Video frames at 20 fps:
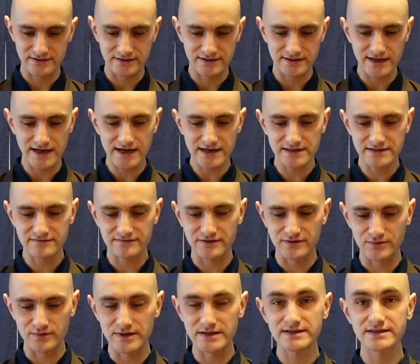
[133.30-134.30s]
tines of the
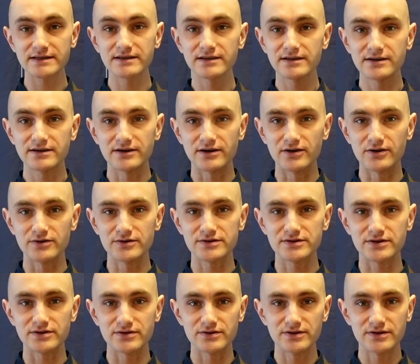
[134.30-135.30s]
whisk
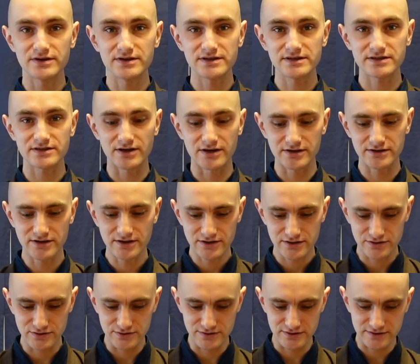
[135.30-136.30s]
also start
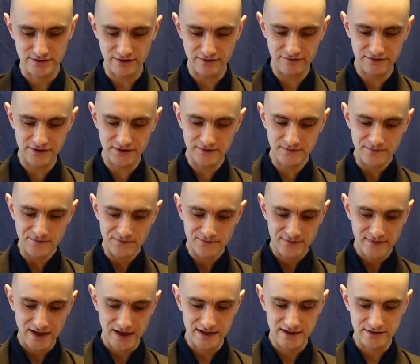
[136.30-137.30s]
to soften,
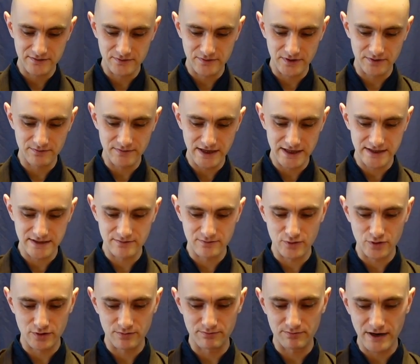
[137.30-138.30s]
and it will make them
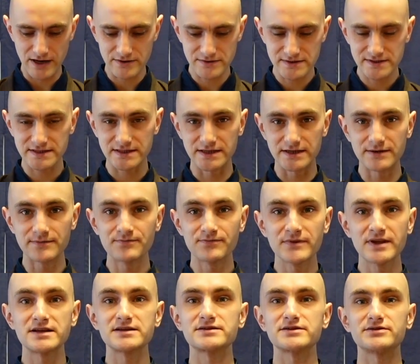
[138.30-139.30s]
more bouncy,
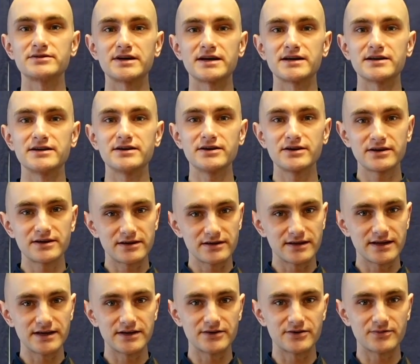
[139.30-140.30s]
so that
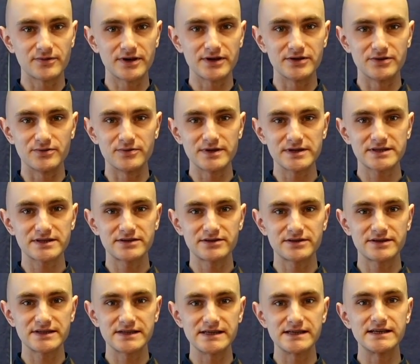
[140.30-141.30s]
later when you whisk
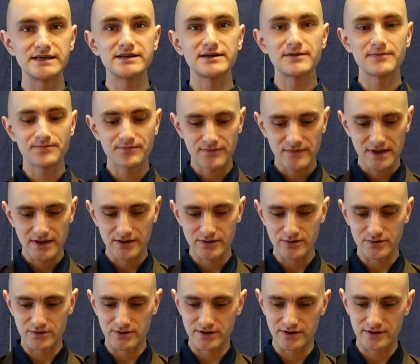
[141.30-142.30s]
your tea,
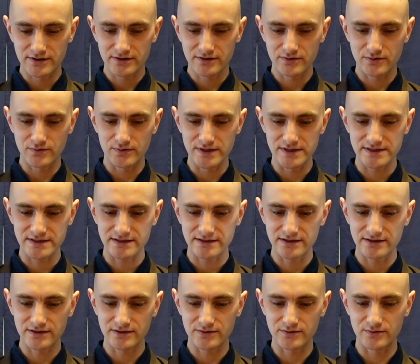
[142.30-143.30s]
your whisk
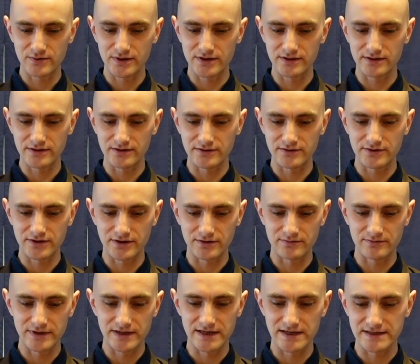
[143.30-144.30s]
will not
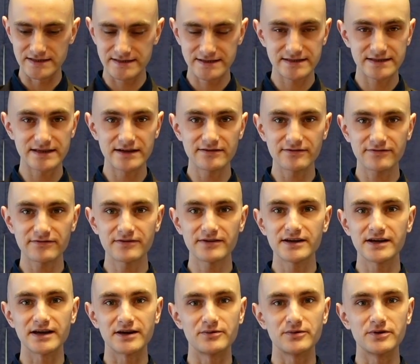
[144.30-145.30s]
be as stiff,
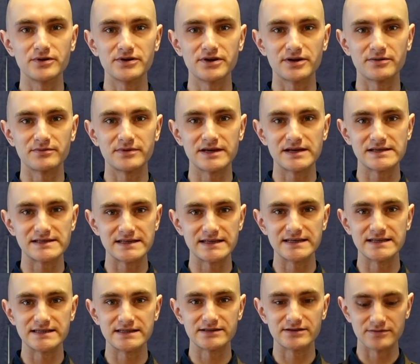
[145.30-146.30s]
it will not be as
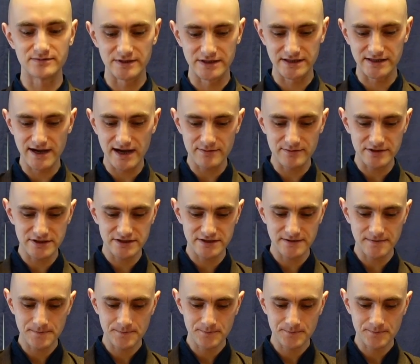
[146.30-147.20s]
easy to be damaged,